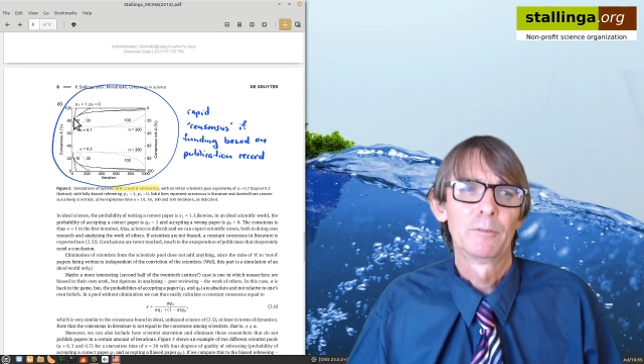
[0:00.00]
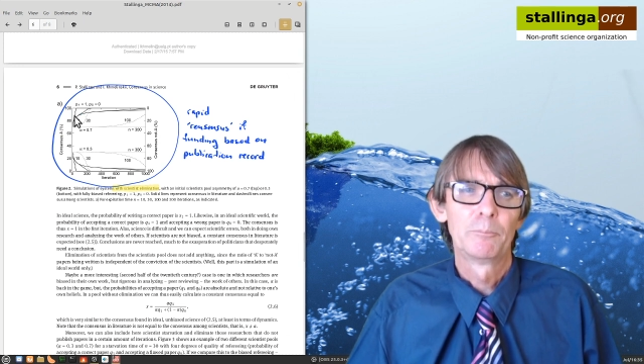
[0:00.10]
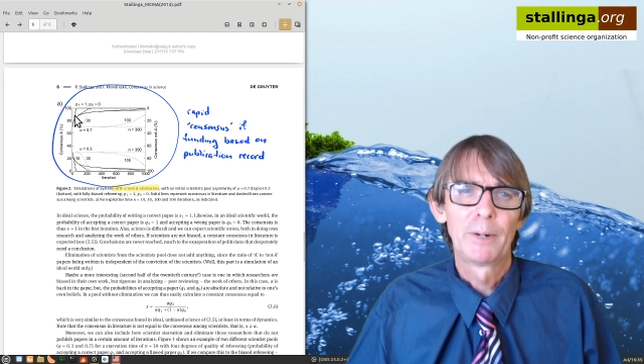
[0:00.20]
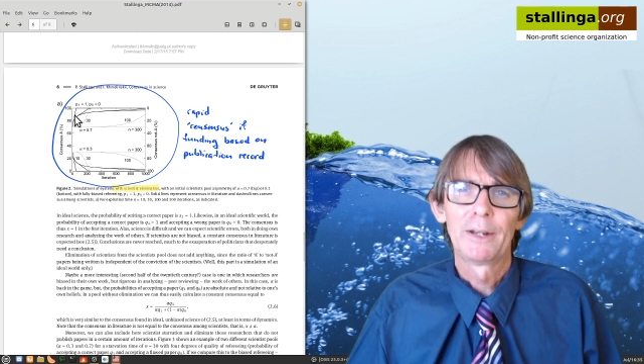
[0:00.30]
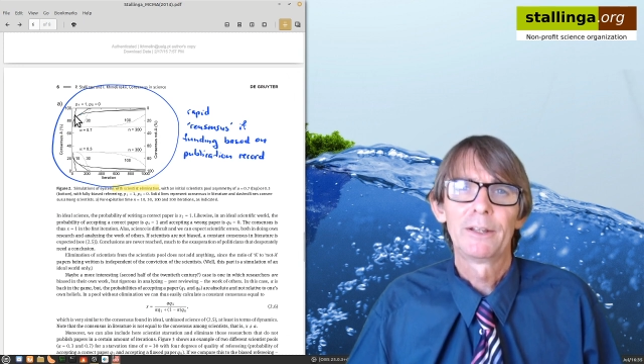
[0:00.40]

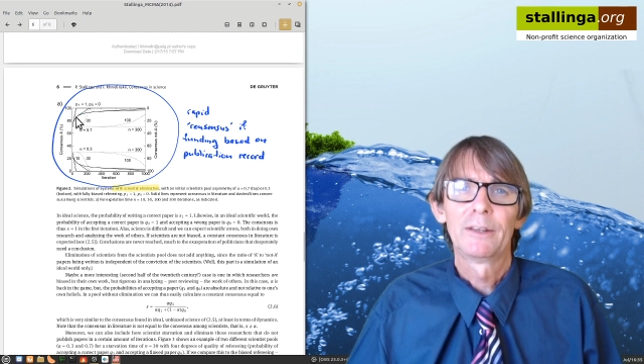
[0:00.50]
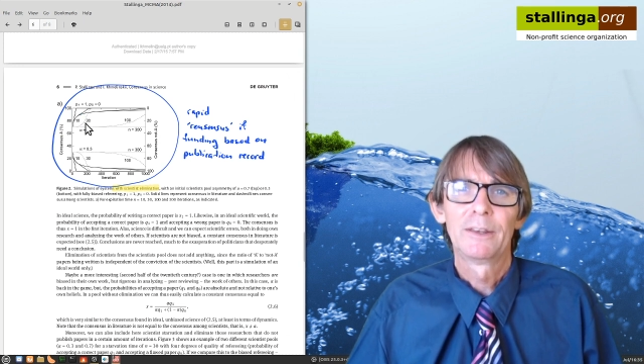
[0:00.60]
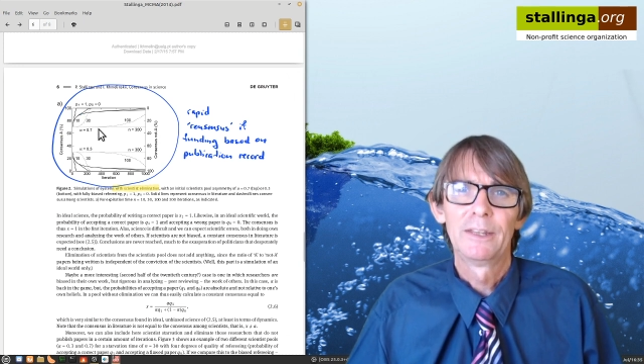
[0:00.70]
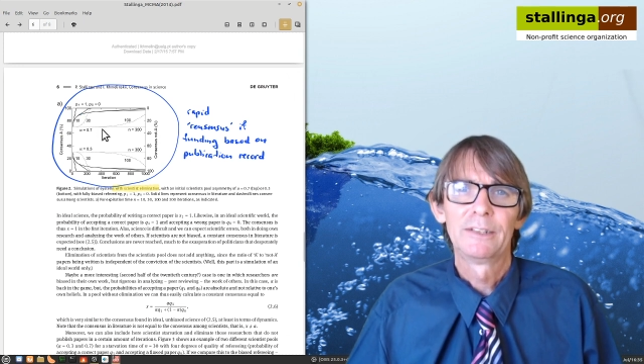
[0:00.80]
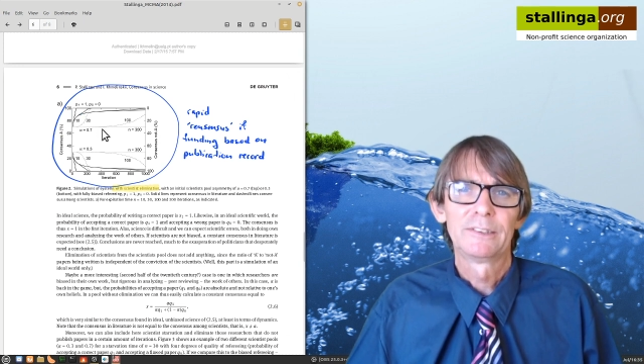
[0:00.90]
break
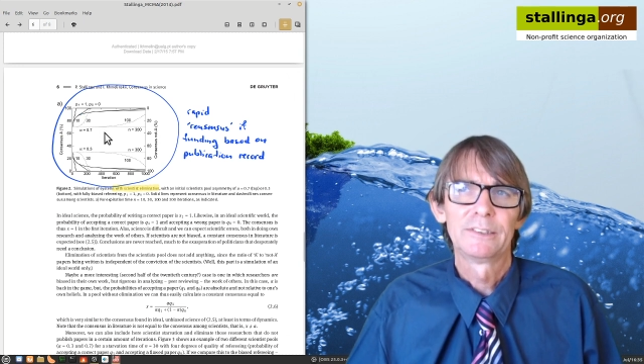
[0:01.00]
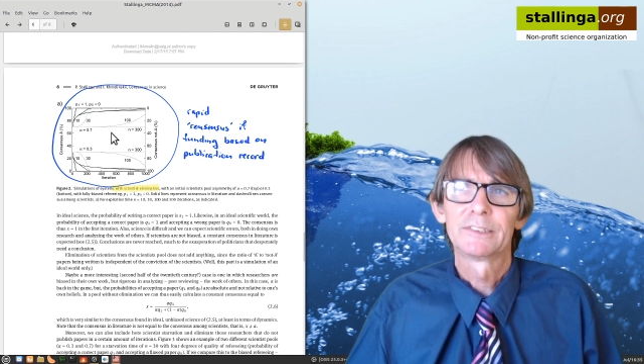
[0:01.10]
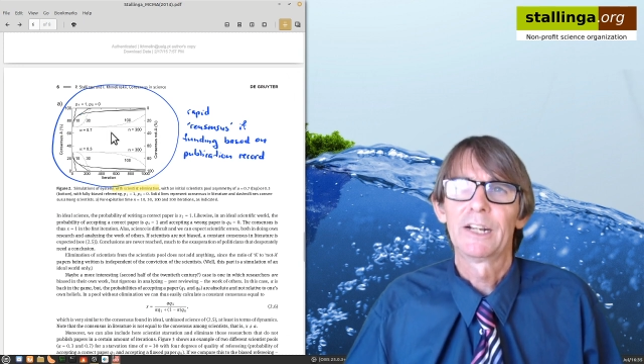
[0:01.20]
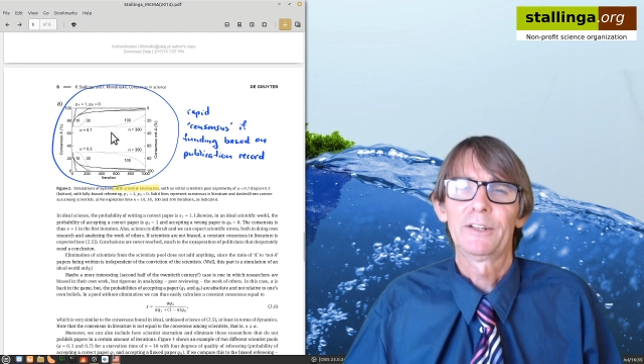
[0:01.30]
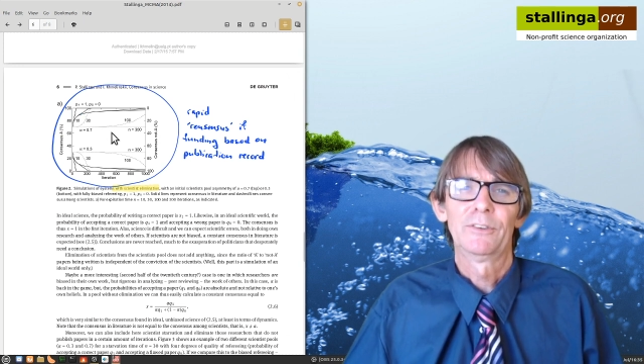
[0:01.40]
this
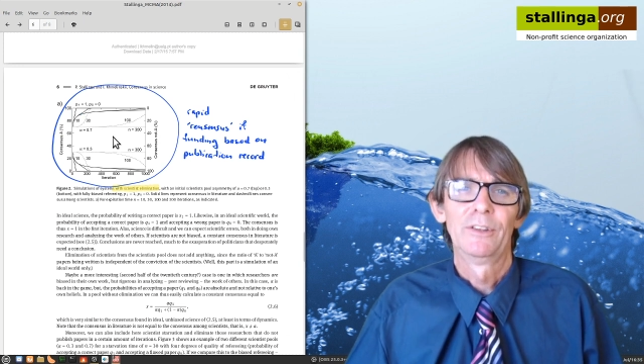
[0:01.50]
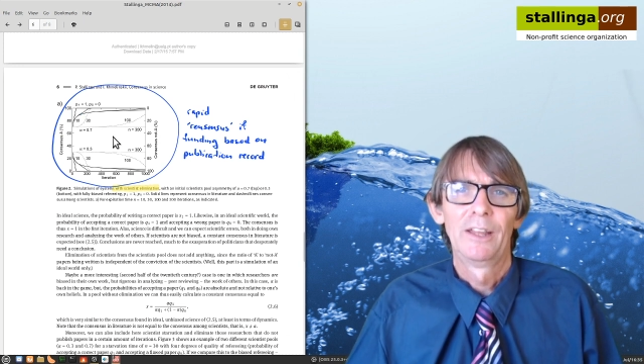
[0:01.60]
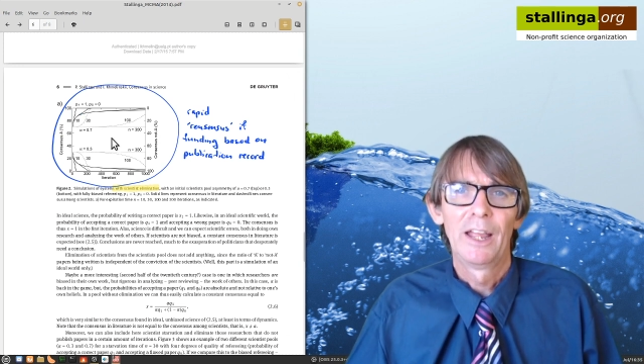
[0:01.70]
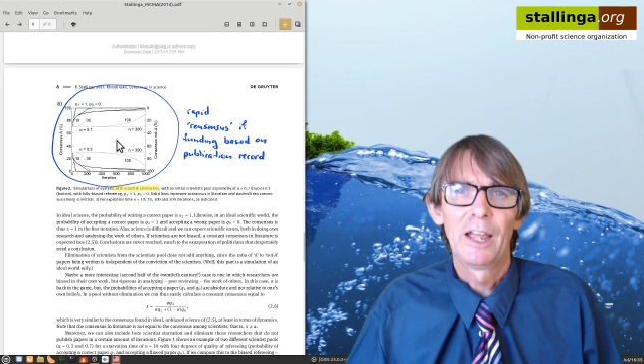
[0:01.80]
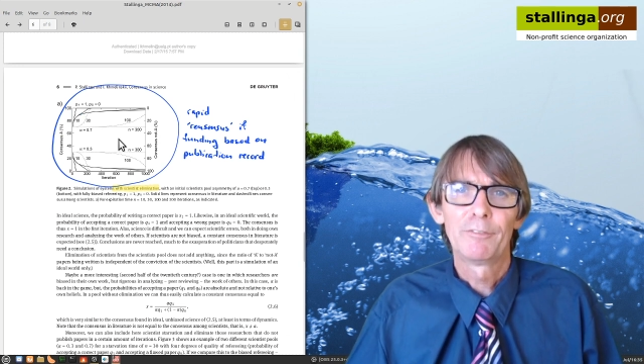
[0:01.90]
cycle
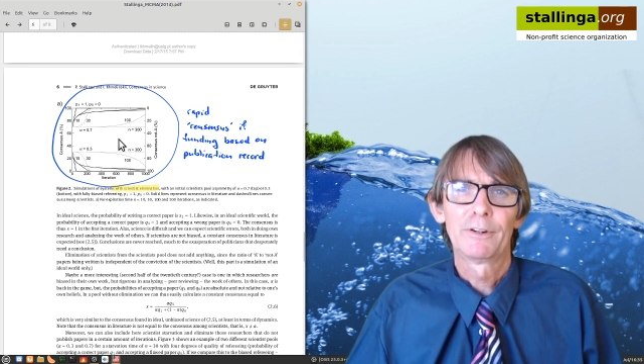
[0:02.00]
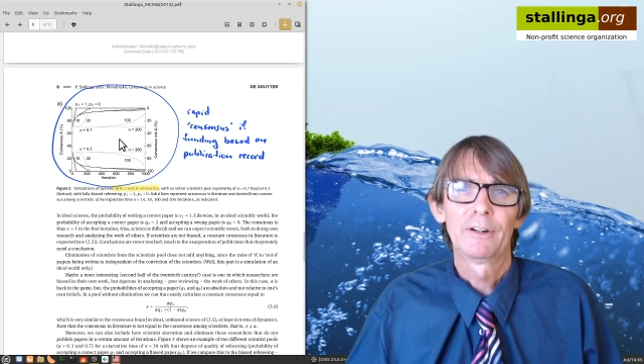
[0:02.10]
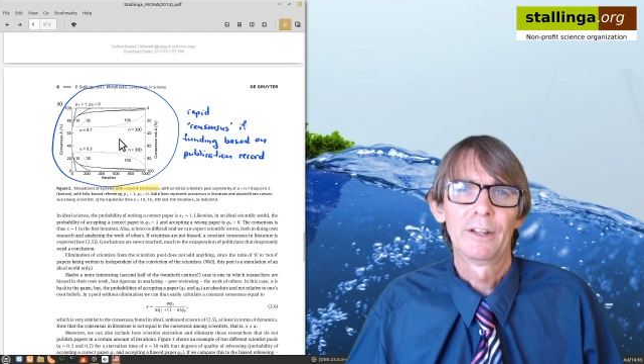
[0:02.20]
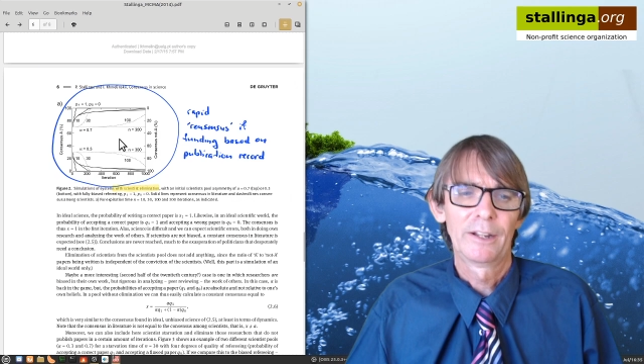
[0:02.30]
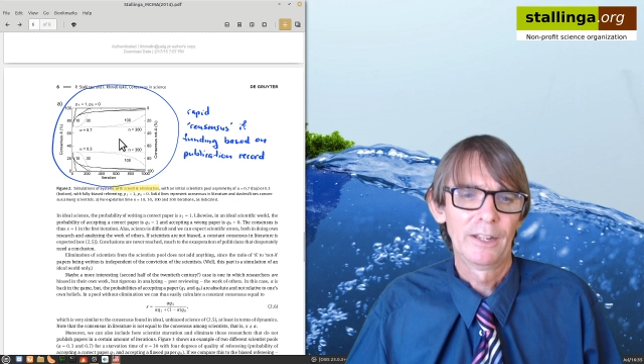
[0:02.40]
ever
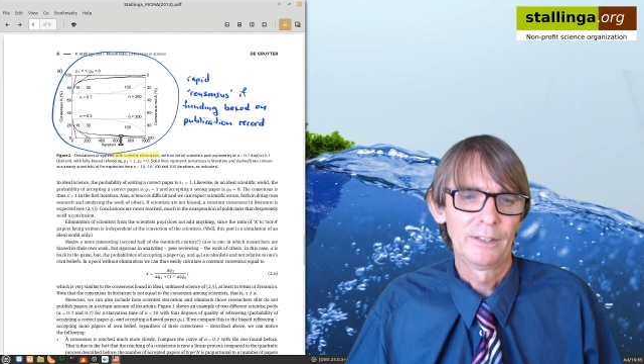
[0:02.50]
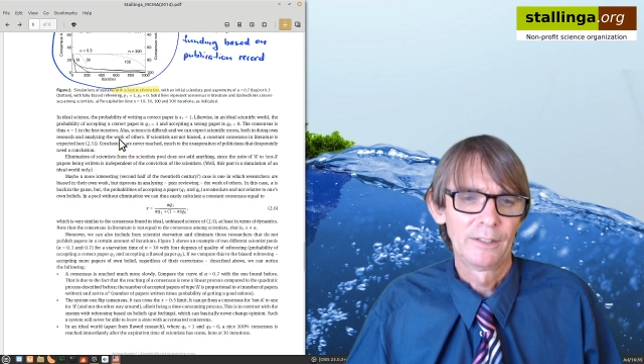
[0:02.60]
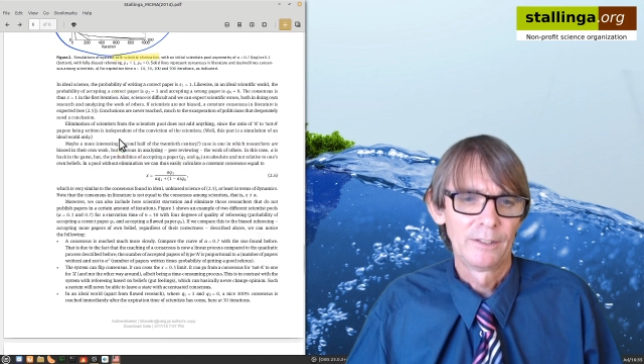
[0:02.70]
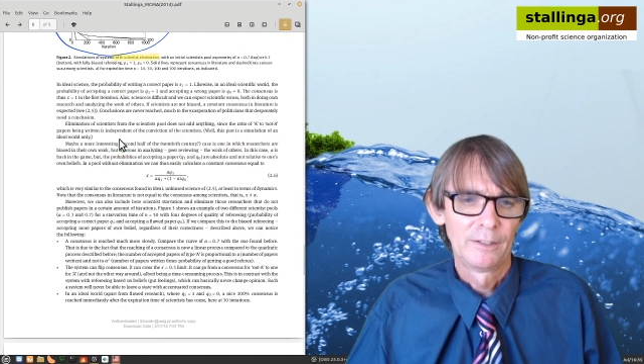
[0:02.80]
again.